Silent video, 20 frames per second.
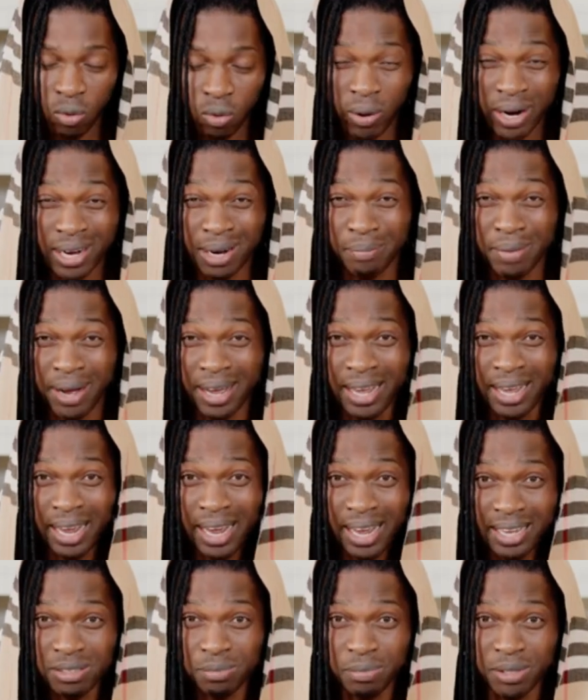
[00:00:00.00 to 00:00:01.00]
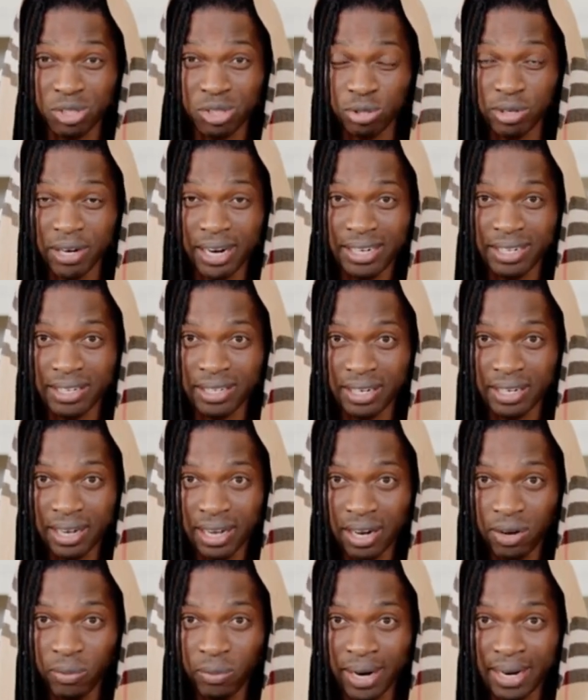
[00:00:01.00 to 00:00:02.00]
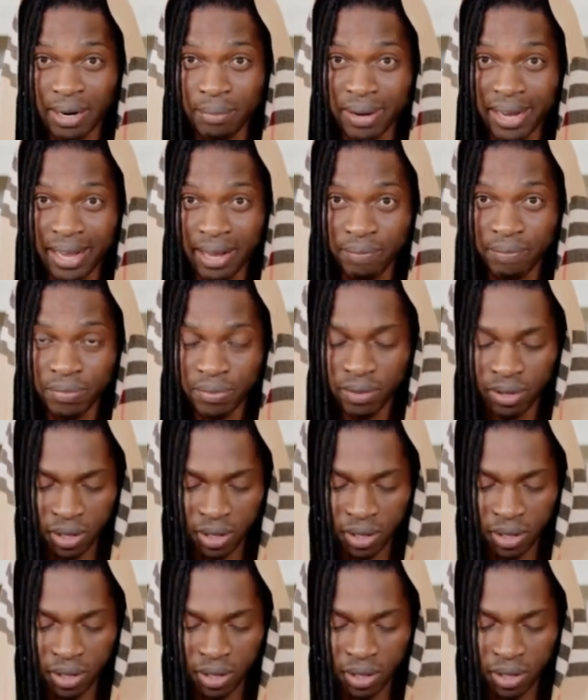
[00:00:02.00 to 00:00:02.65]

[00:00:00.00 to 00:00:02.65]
Wode Maya has been trending. And Wode Maya,